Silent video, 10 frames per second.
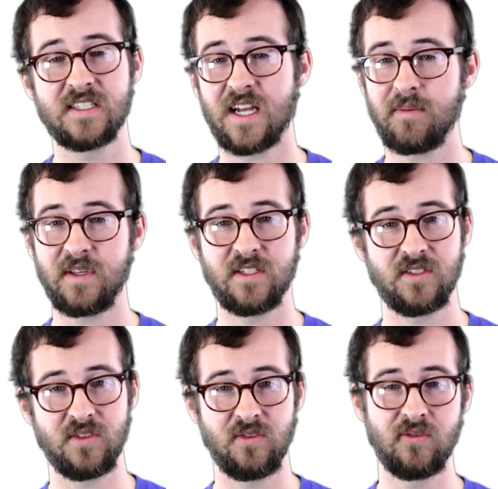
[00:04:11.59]
and this got me
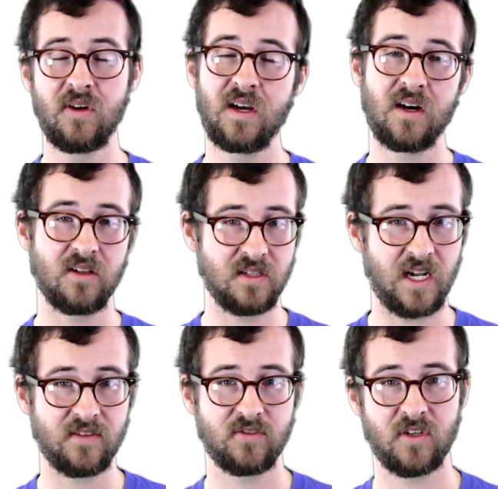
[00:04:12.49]
into a
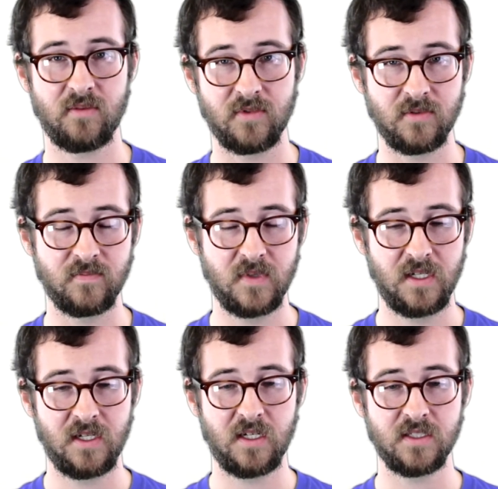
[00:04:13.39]
lot of trouble.